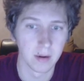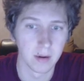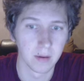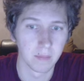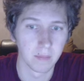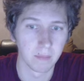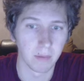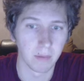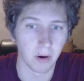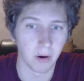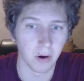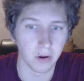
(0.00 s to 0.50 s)

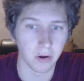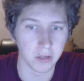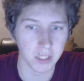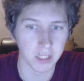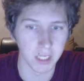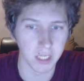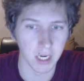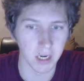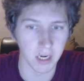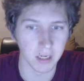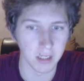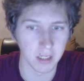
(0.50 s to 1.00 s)
pause
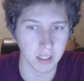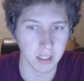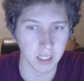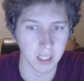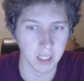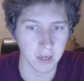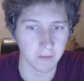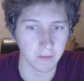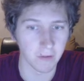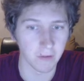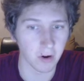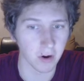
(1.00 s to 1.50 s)
here at the
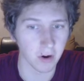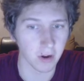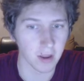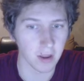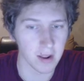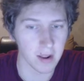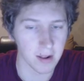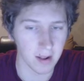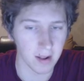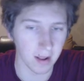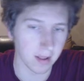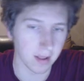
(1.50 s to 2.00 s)
City of
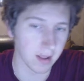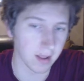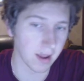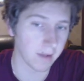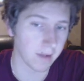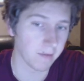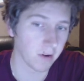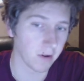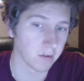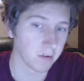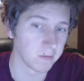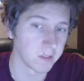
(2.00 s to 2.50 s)
Arkham and
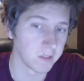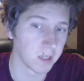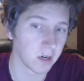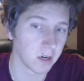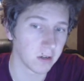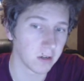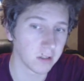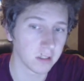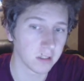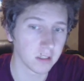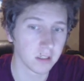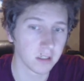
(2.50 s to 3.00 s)
Depth of
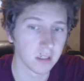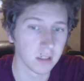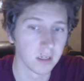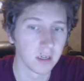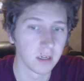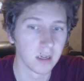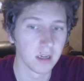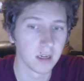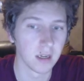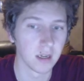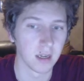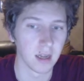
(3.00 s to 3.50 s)
Yogs,
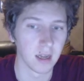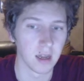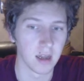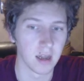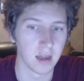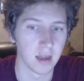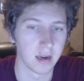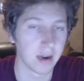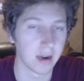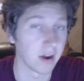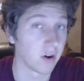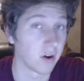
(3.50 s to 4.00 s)

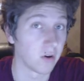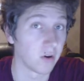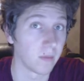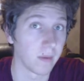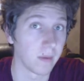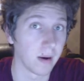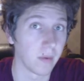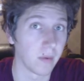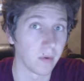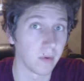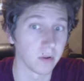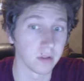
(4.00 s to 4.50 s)
and I hope
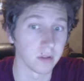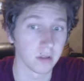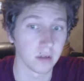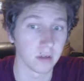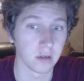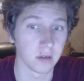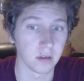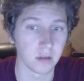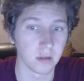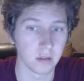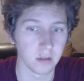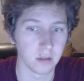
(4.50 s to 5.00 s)
I won't
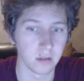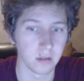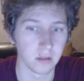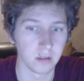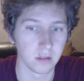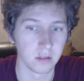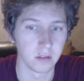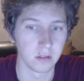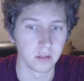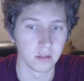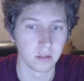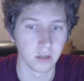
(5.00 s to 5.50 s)

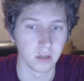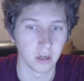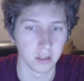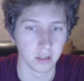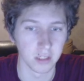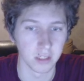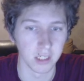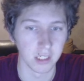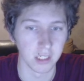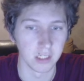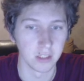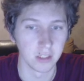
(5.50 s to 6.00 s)

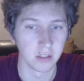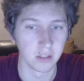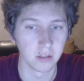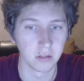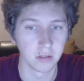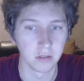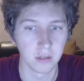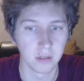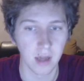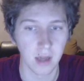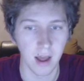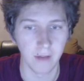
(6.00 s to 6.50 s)
continue
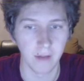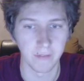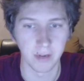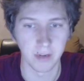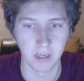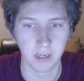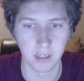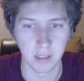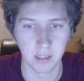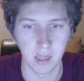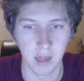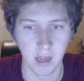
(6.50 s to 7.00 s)

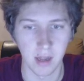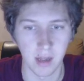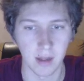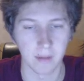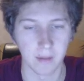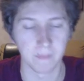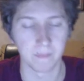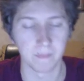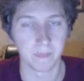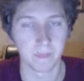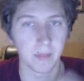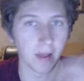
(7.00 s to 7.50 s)
having
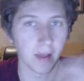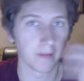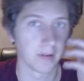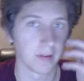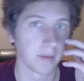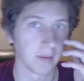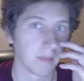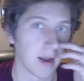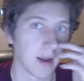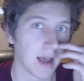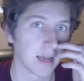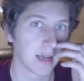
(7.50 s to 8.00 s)

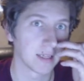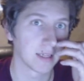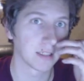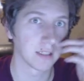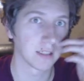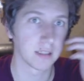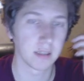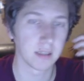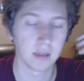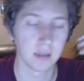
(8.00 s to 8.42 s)
blanks